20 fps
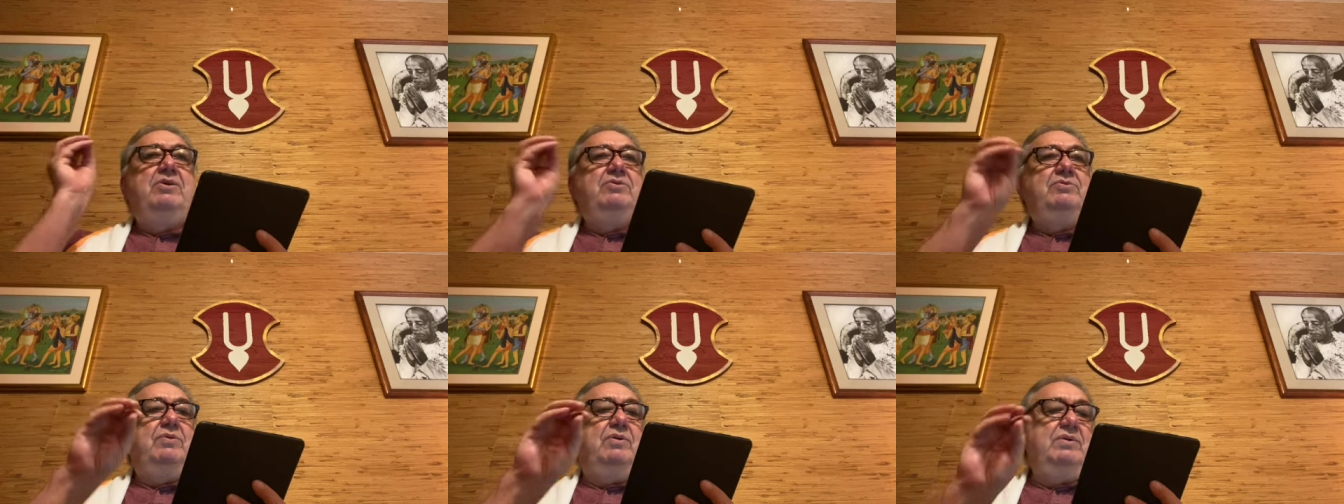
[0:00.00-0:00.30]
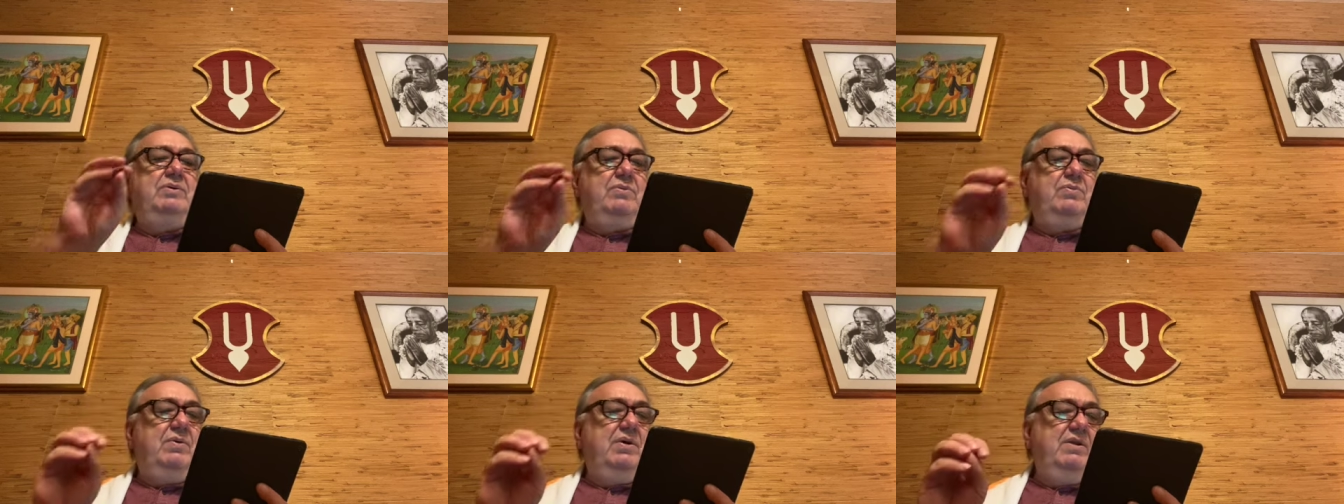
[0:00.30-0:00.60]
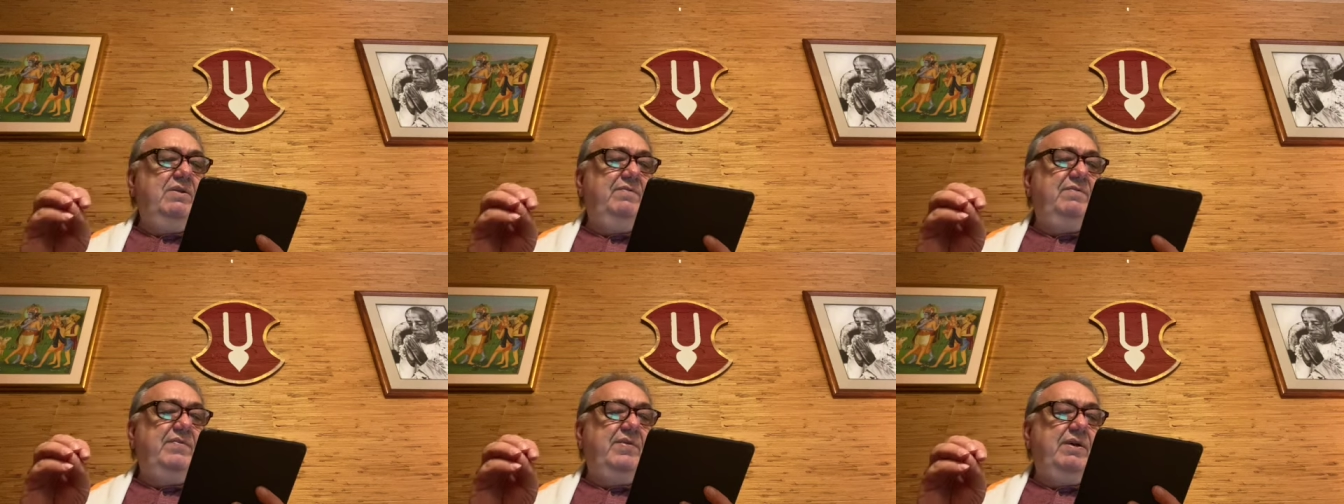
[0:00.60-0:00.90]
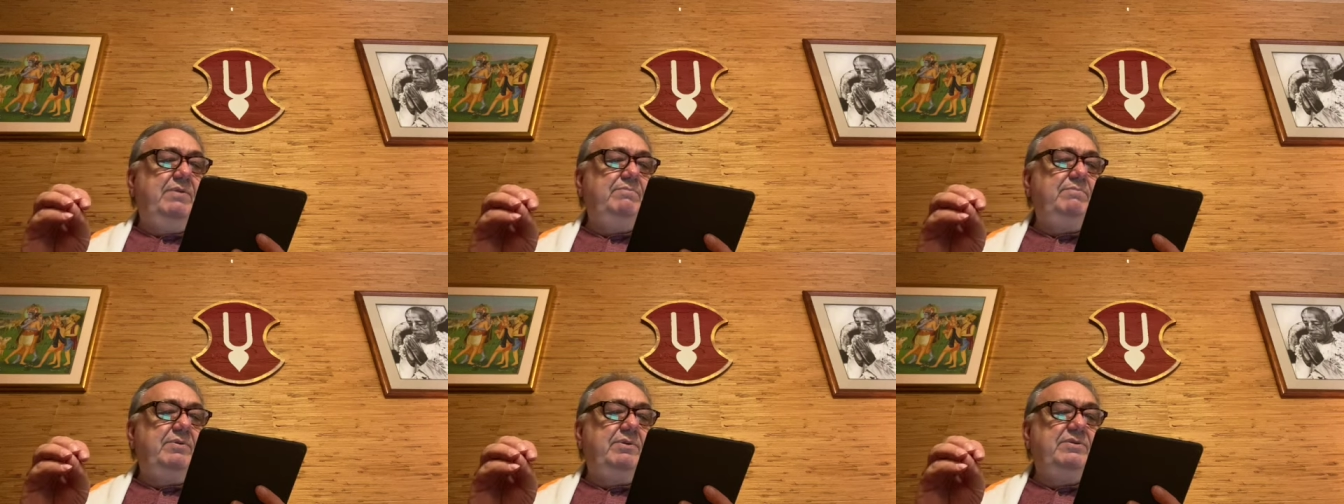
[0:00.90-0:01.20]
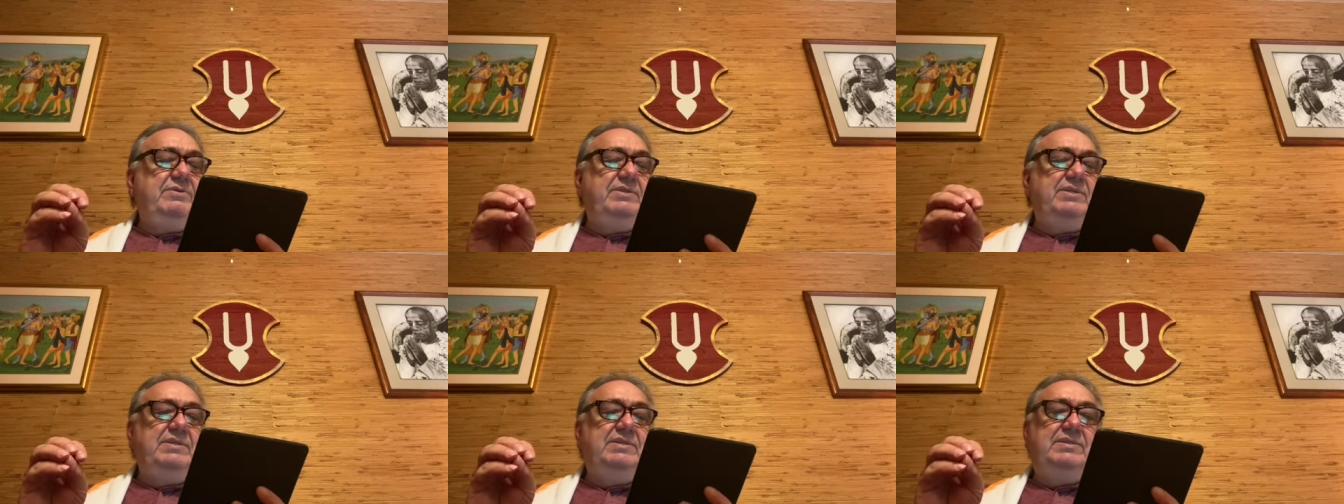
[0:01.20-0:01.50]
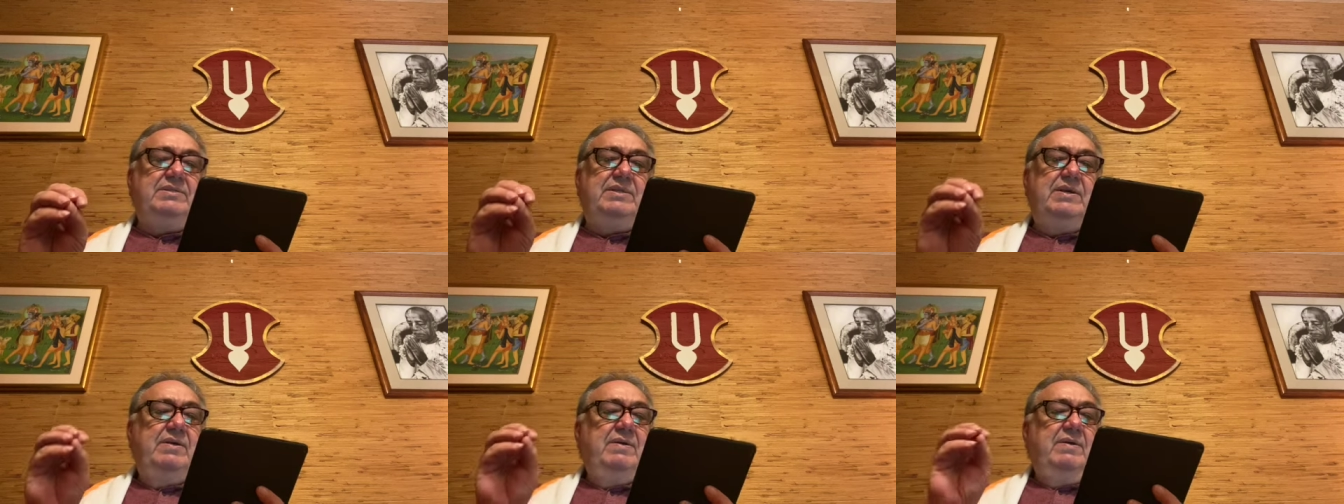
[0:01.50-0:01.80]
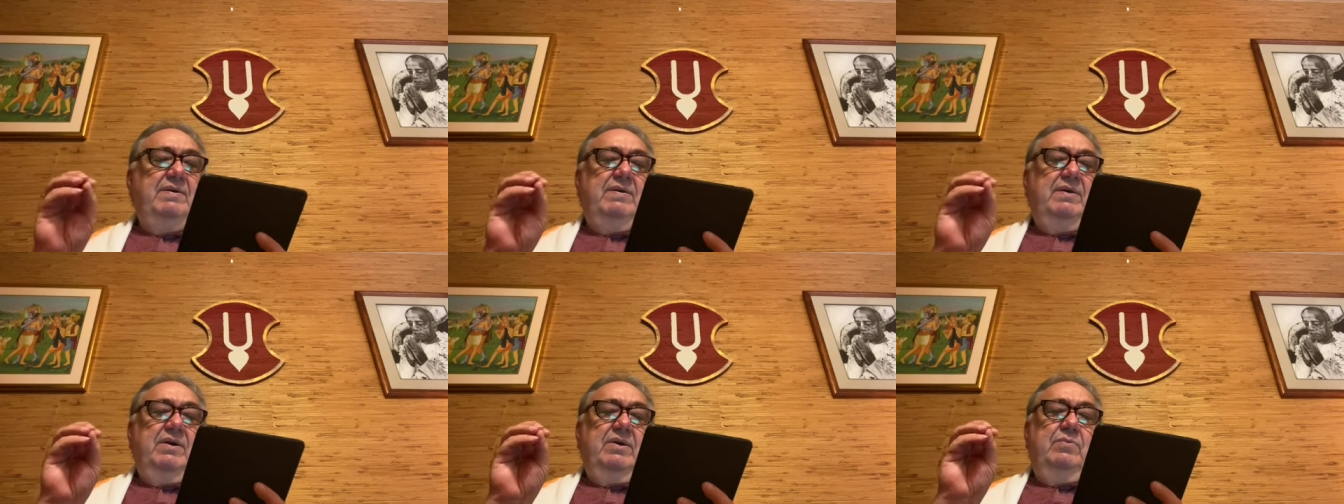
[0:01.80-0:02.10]
to unqualified persons
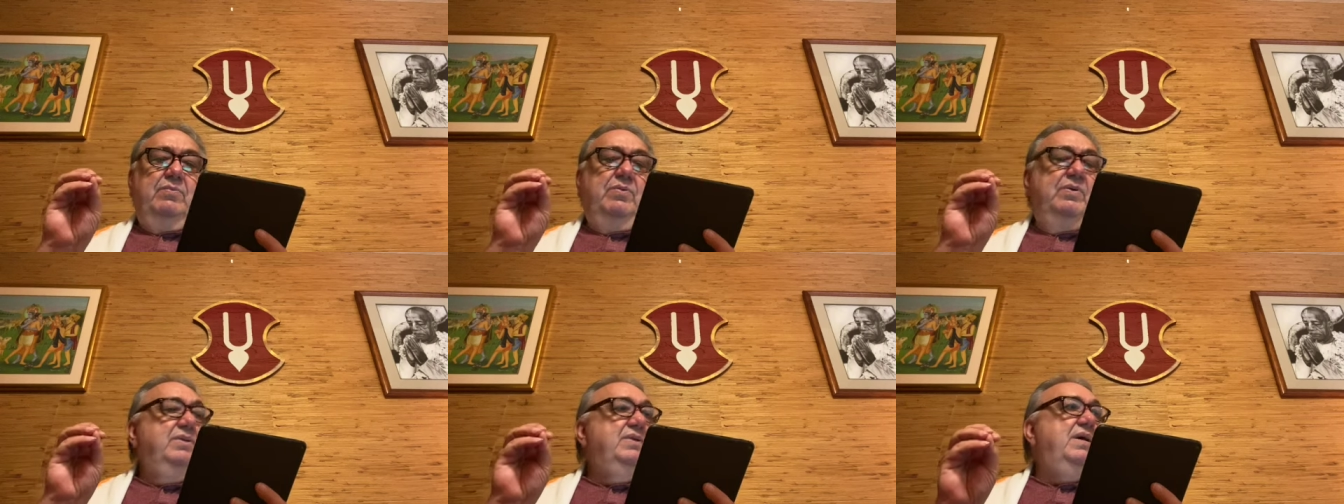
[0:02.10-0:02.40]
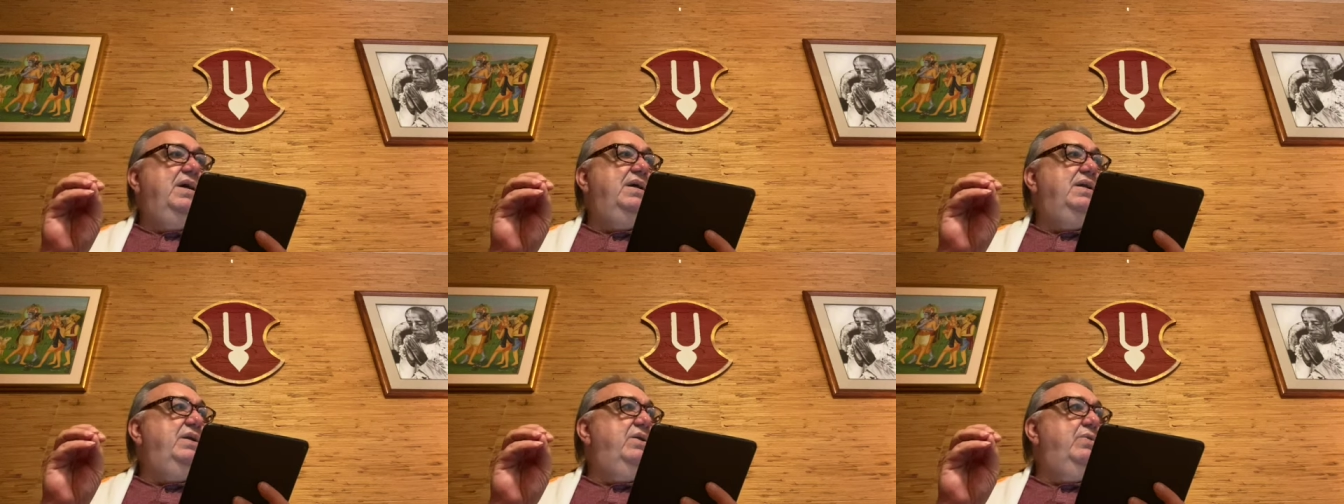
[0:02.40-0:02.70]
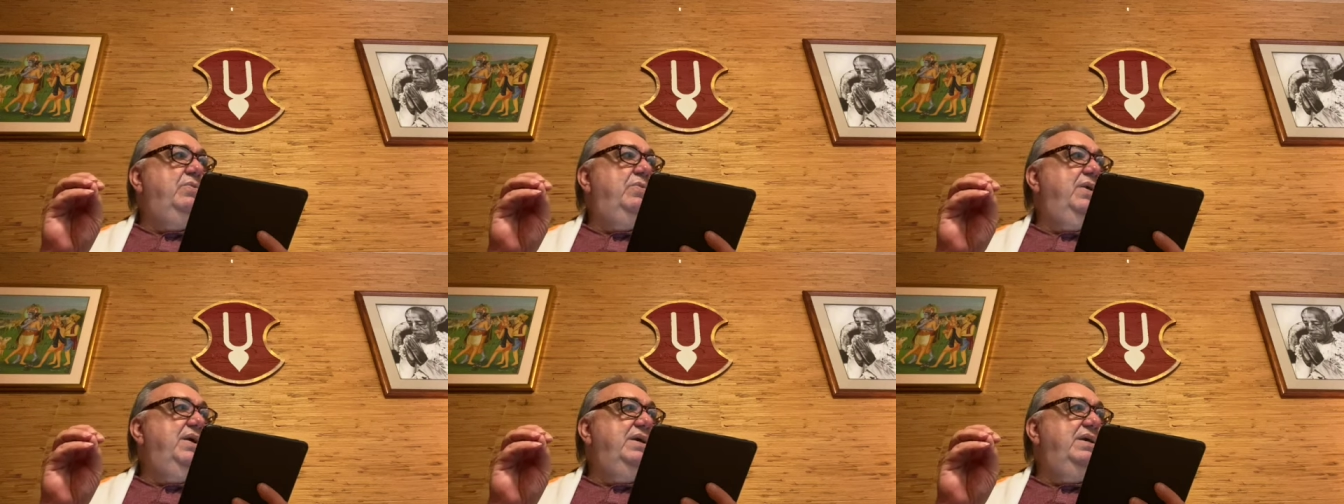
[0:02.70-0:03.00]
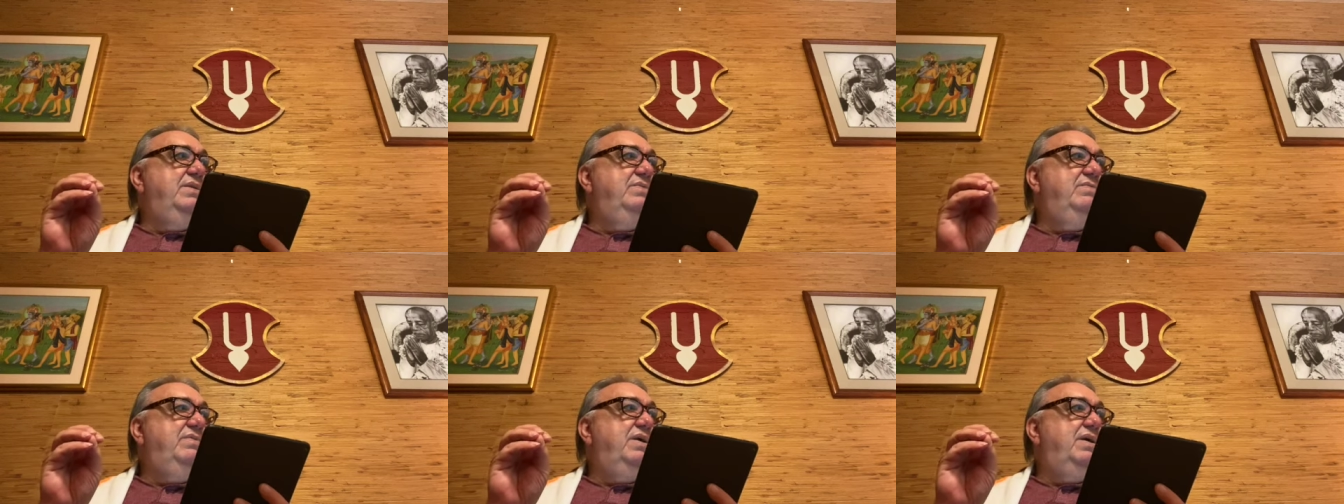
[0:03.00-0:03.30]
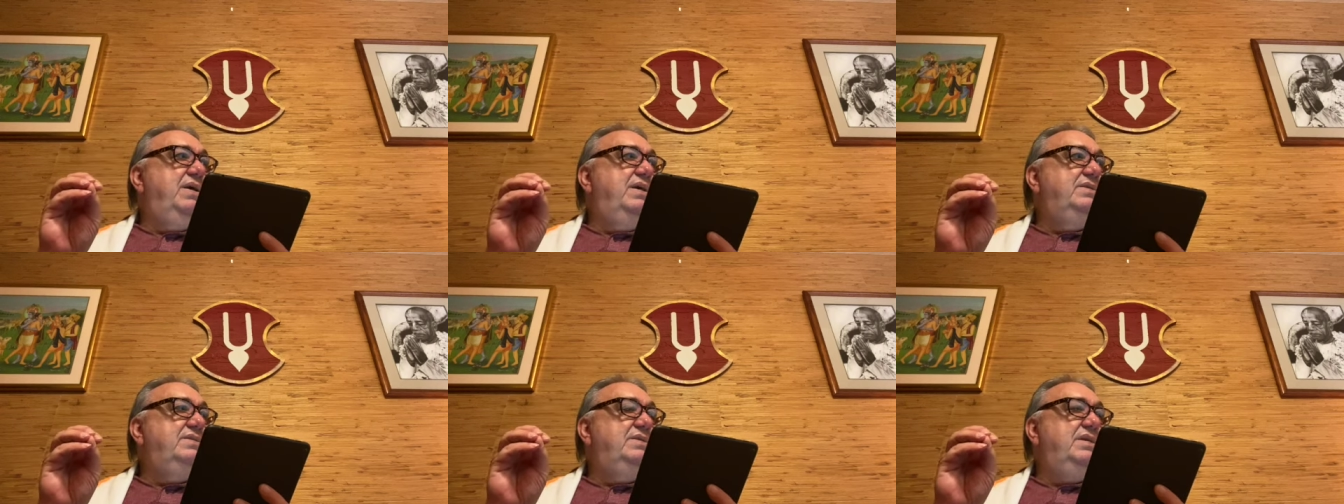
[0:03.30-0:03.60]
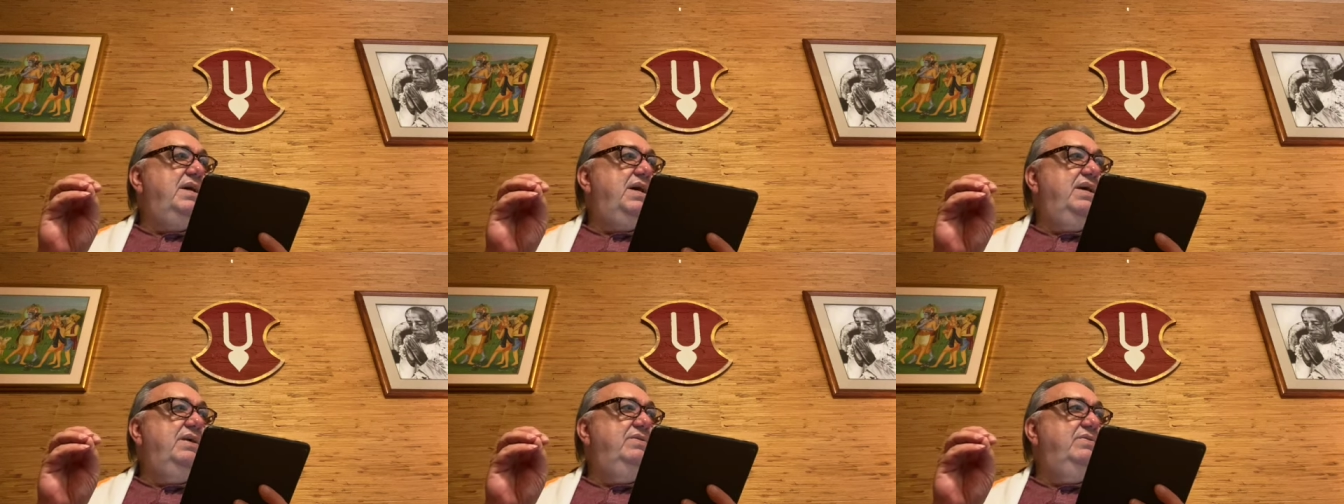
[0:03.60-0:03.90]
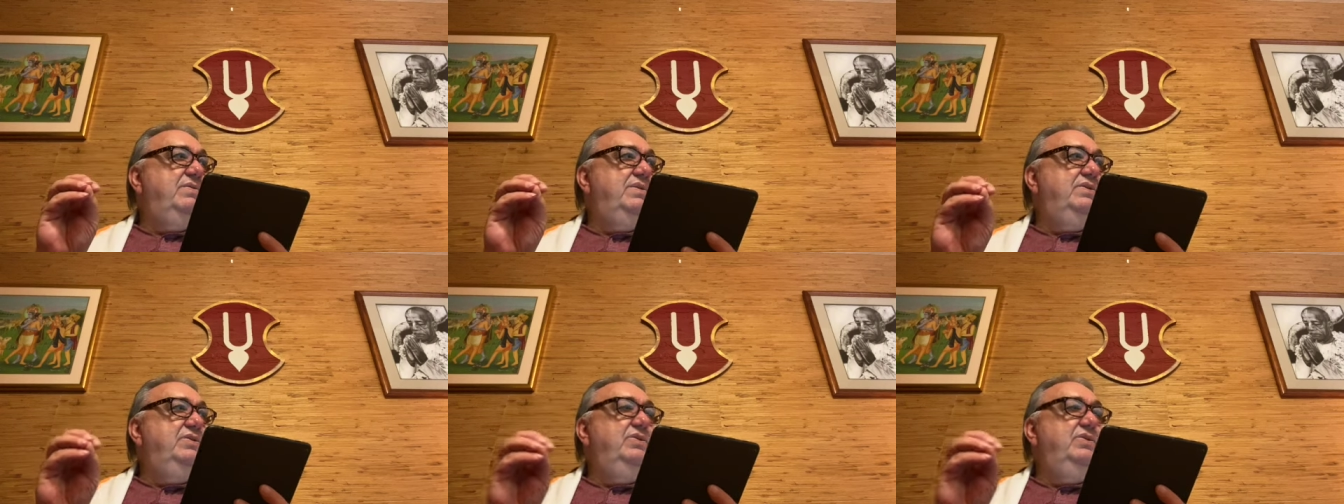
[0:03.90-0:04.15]
will not awaken Ras, either in